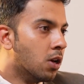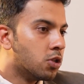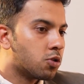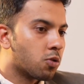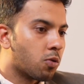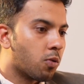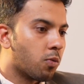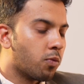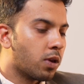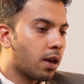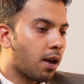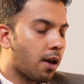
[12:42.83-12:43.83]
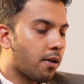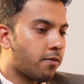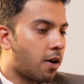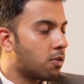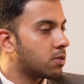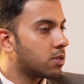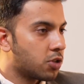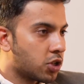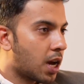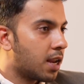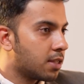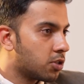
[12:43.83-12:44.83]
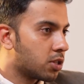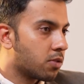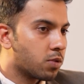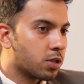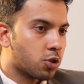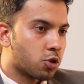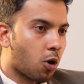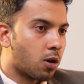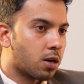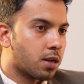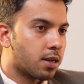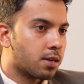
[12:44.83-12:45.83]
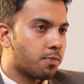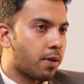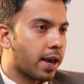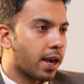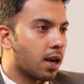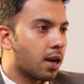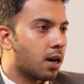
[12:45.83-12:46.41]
So we found this challenge and we solved it by